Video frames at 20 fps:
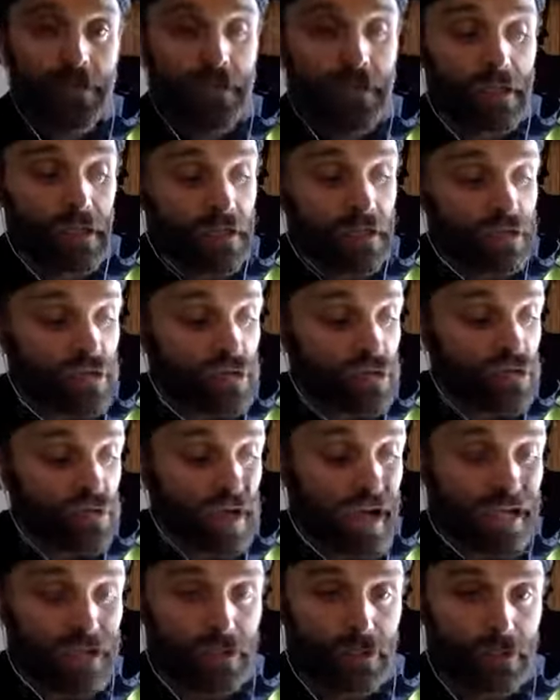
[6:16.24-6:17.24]
It is
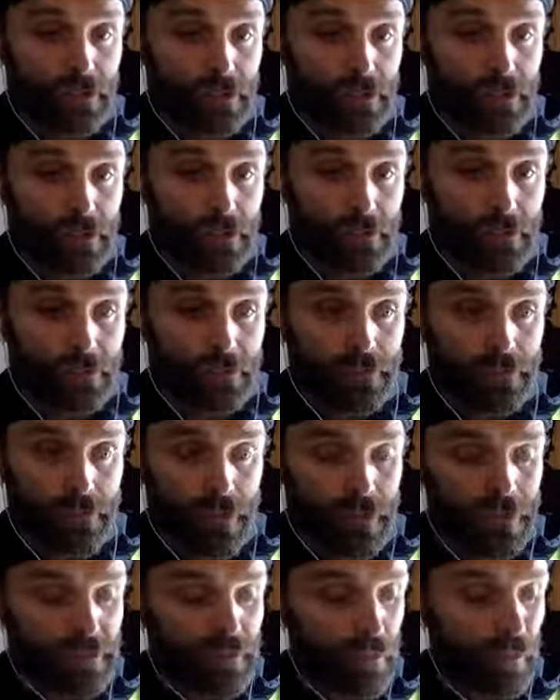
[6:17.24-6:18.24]
straddled,
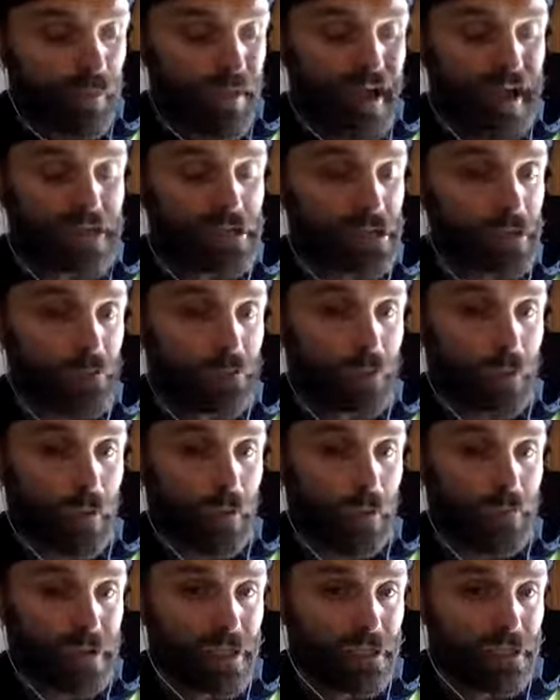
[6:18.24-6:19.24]
sorry, sporadic for a
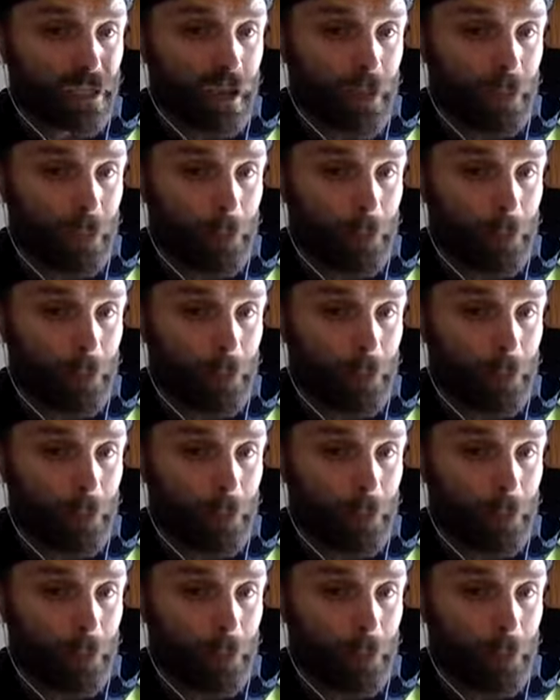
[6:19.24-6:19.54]
reason.